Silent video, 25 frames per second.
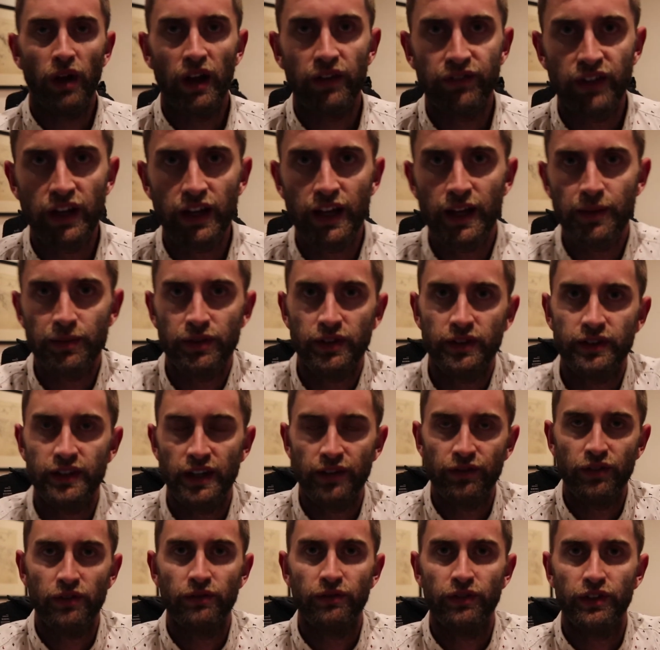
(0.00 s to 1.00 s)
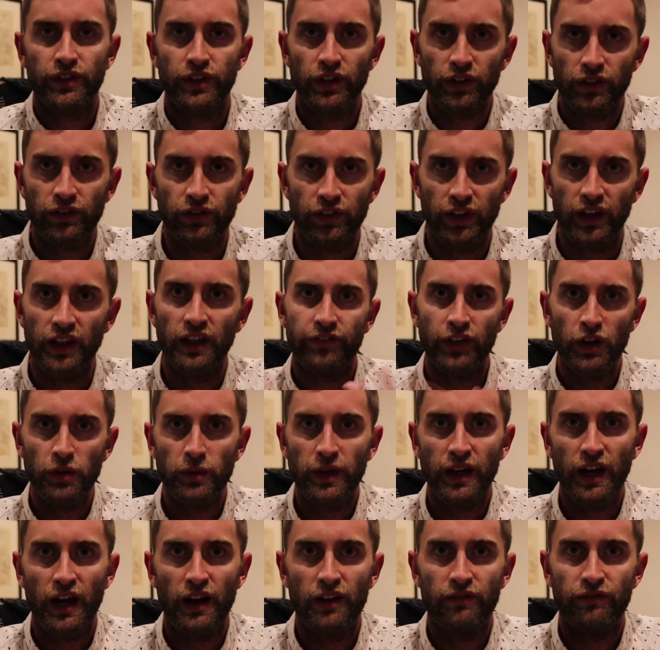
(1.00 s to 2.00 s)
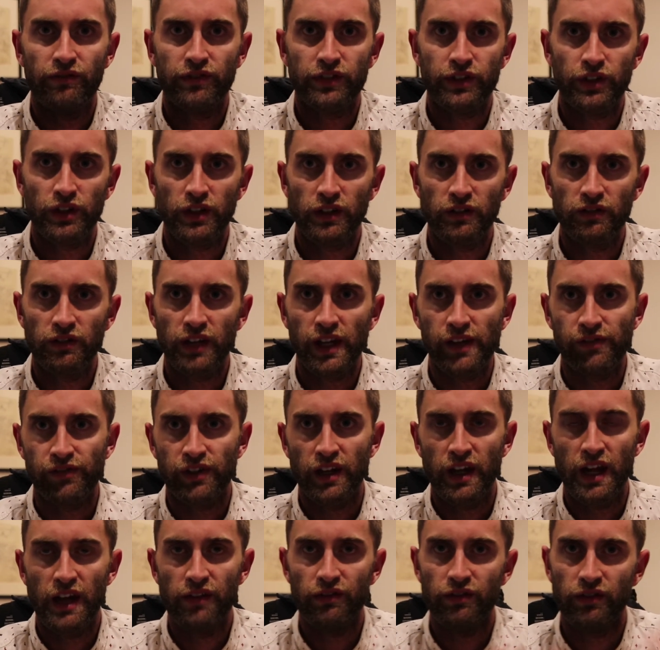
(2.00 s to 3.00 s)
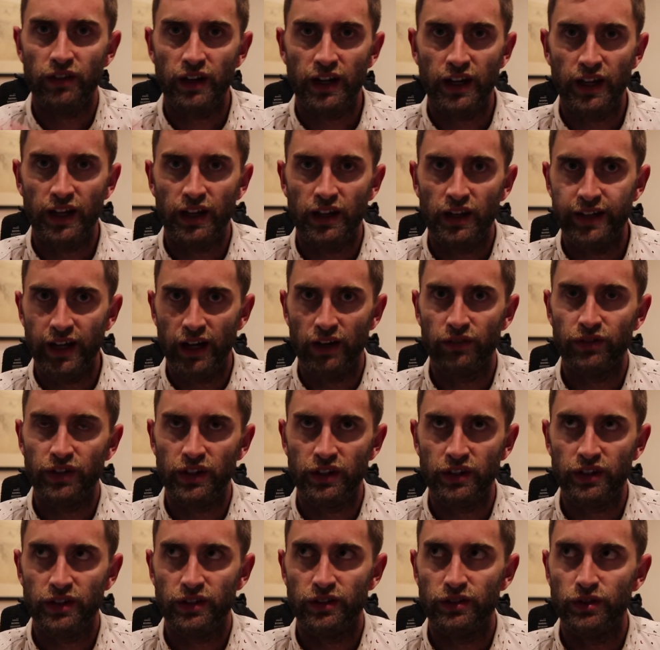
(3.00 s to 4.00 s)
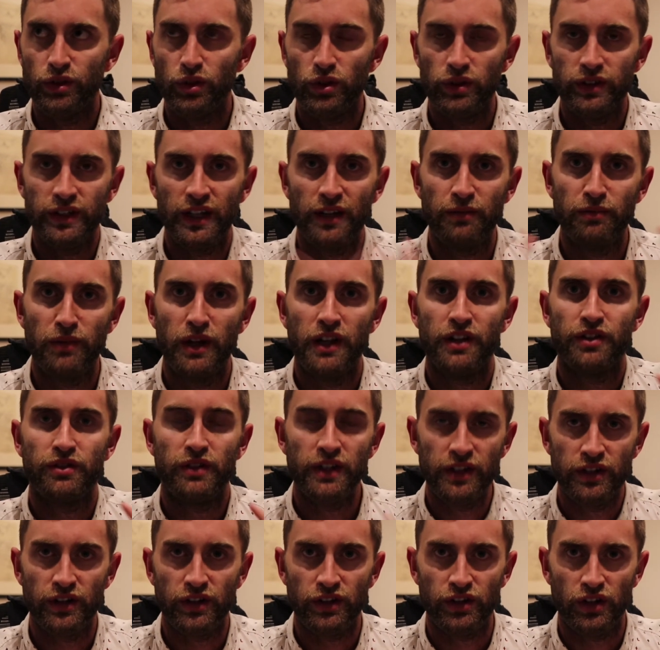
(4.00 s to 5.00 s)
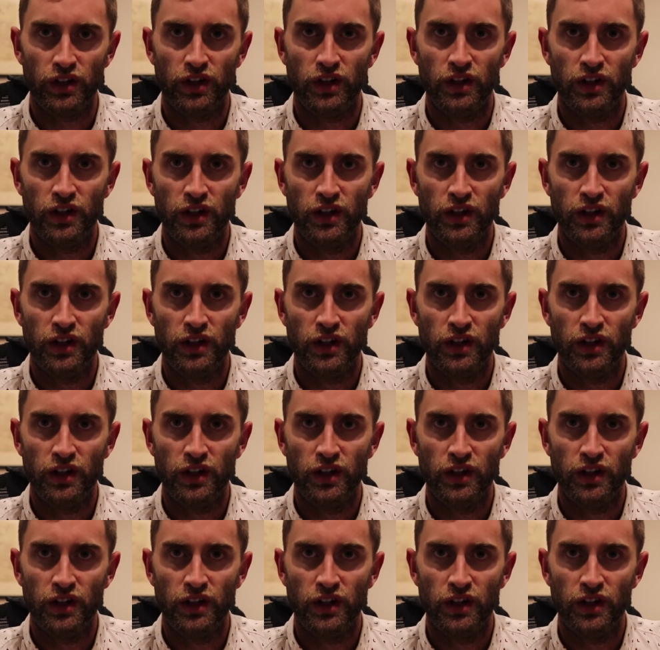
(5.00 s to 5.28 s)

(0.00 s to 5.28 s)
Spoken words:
while I've done heaps of stuff on photography, filming I've sort of left and haven't really delved into nor done much research on.